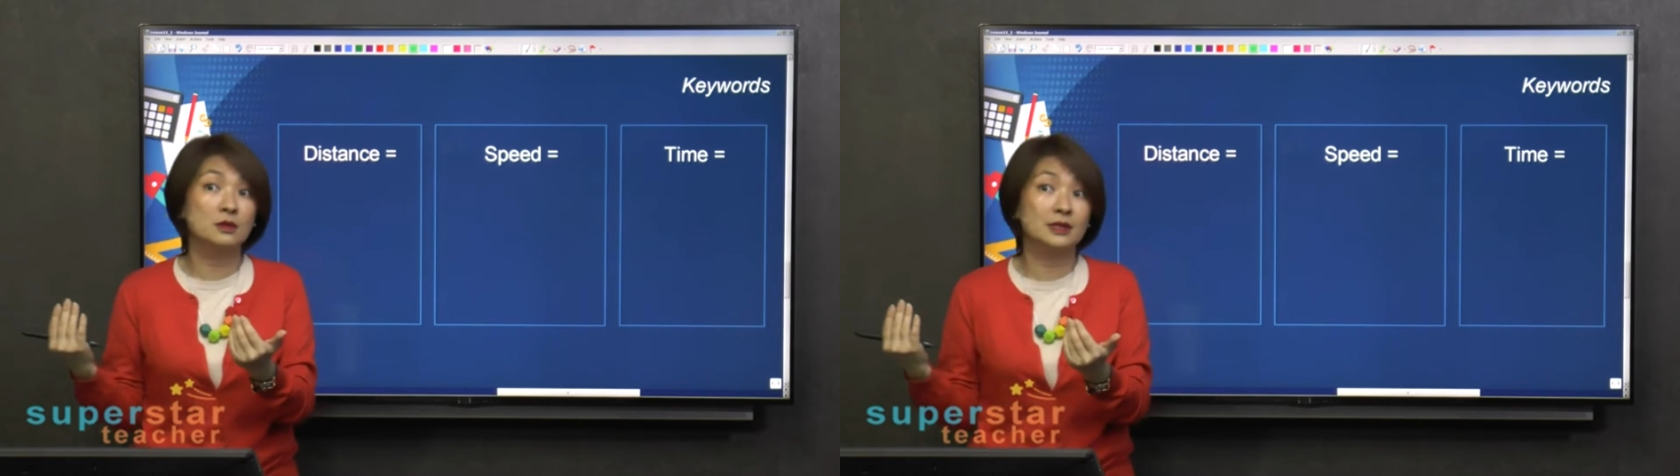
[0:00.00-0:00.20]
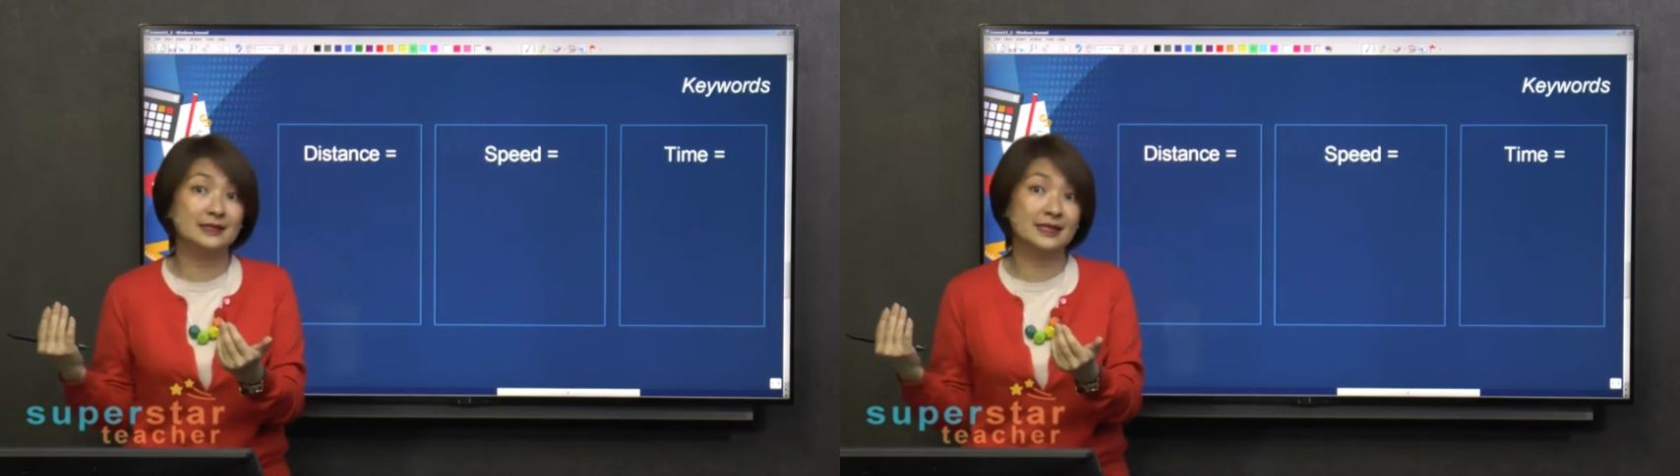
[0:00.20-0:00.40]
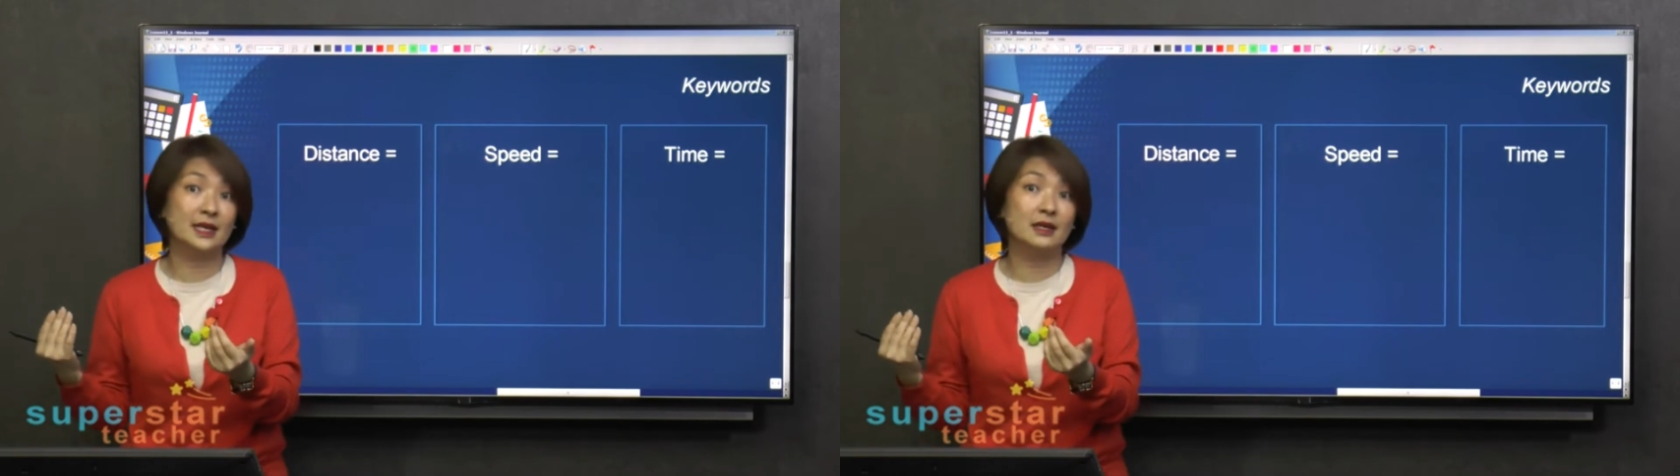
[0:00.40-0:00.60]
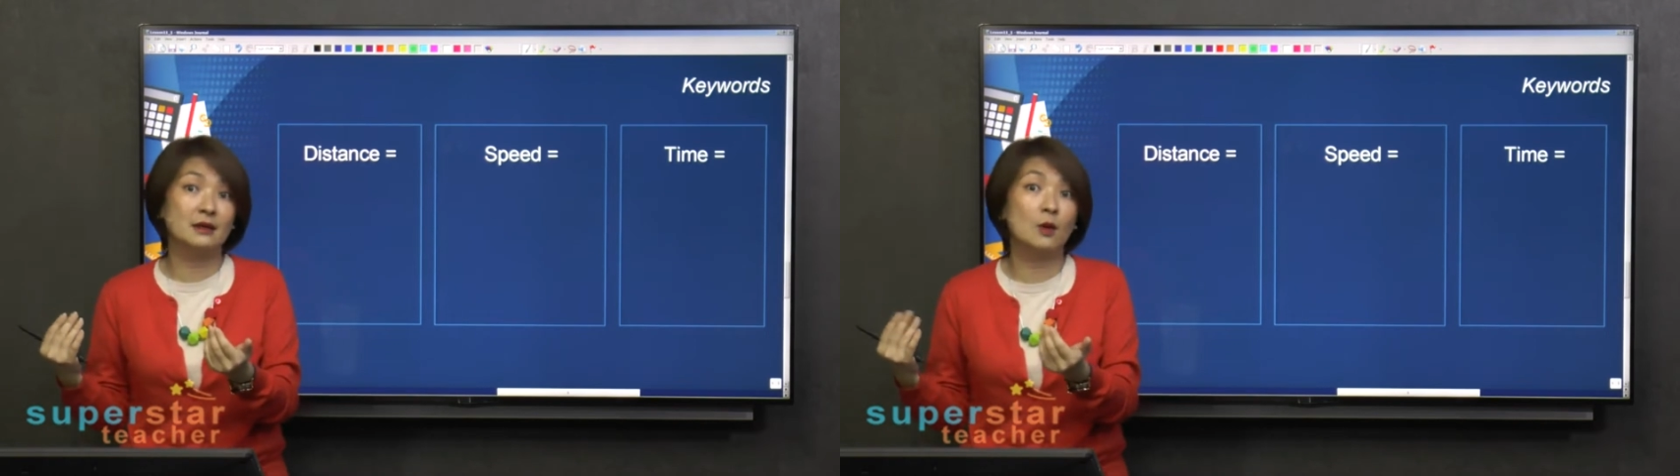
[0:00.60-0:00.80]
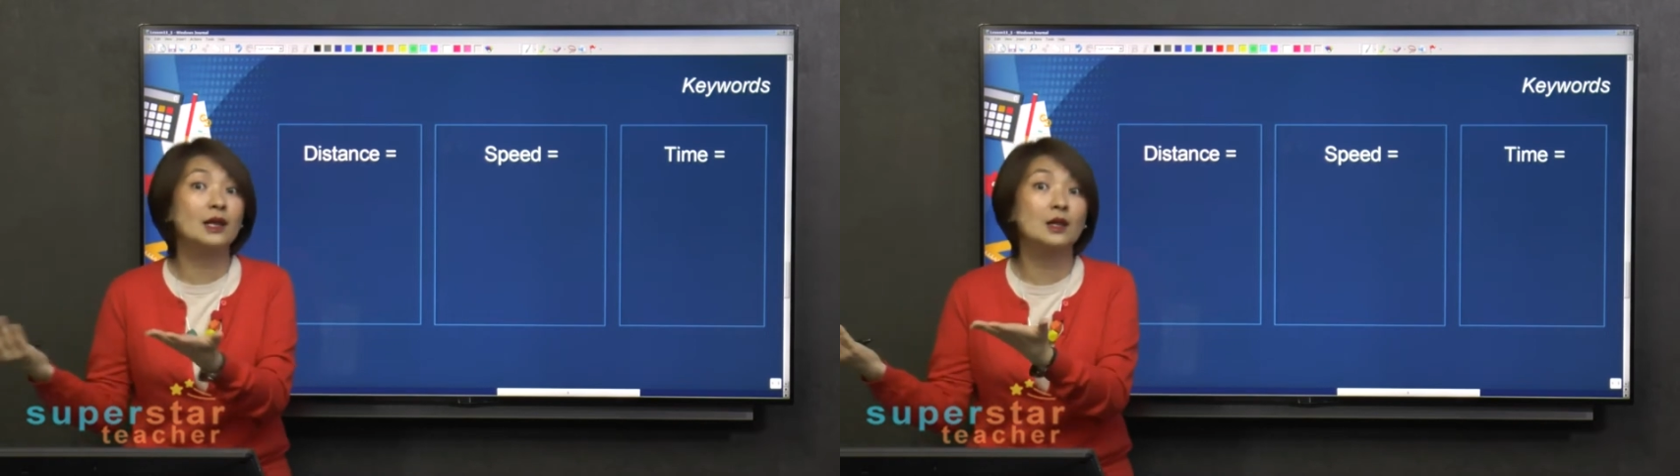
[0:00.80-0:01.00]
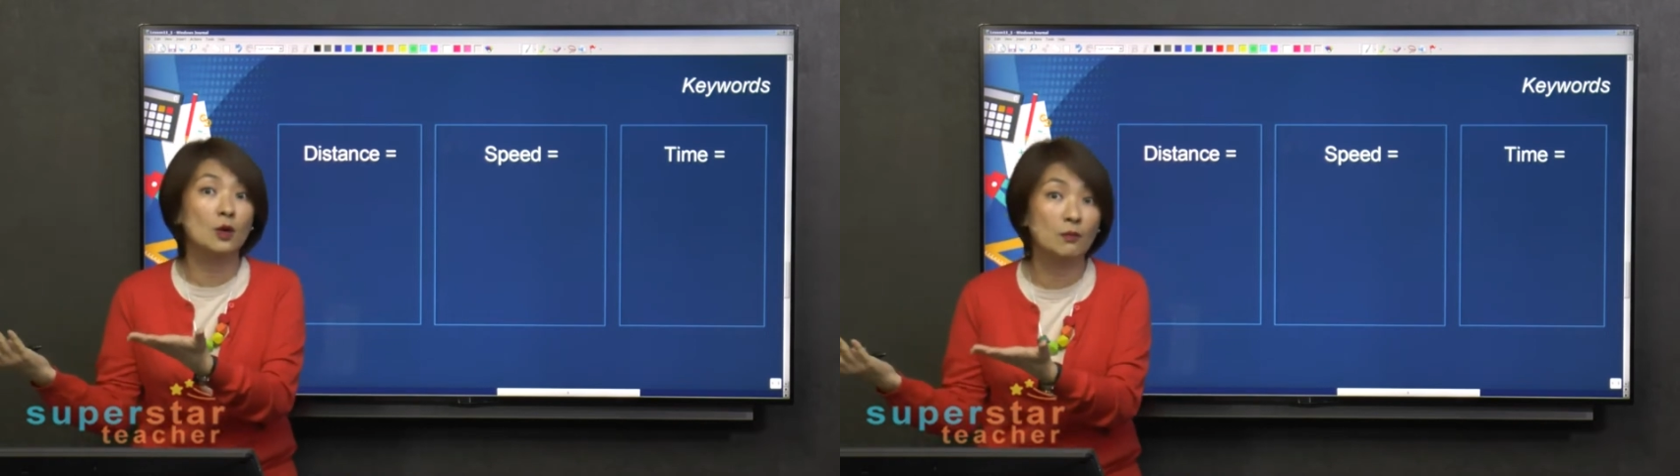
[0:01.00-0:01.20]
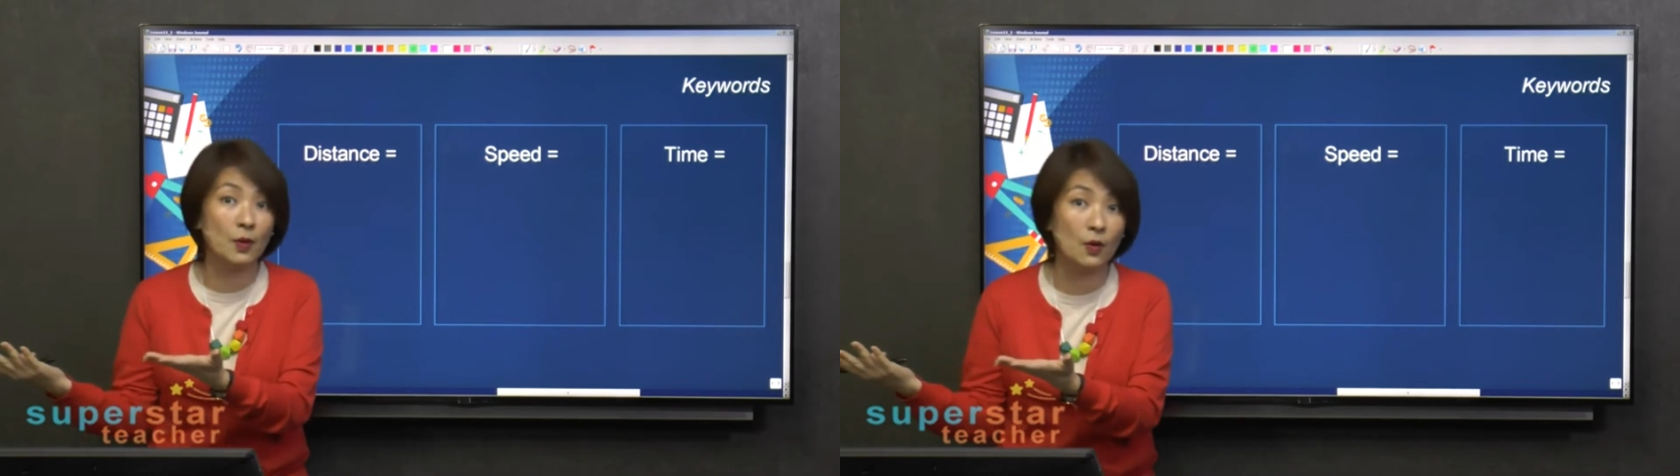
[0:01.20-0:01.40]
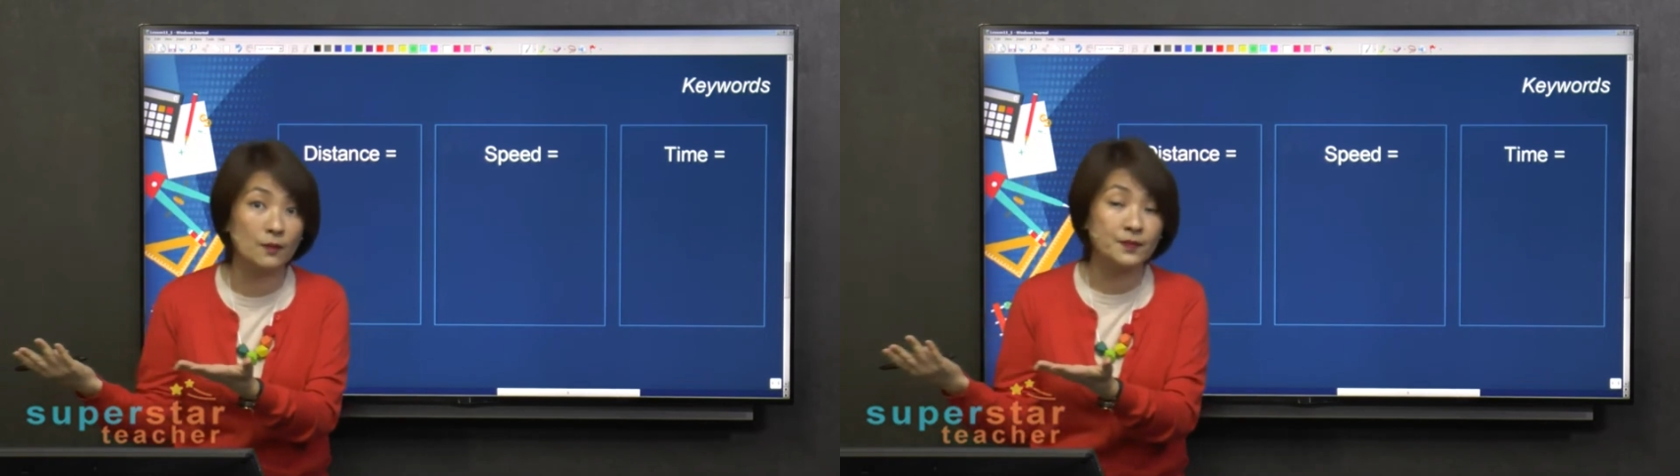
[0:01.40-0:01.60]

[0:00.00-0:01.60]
let's say, Kuala Lumpur. All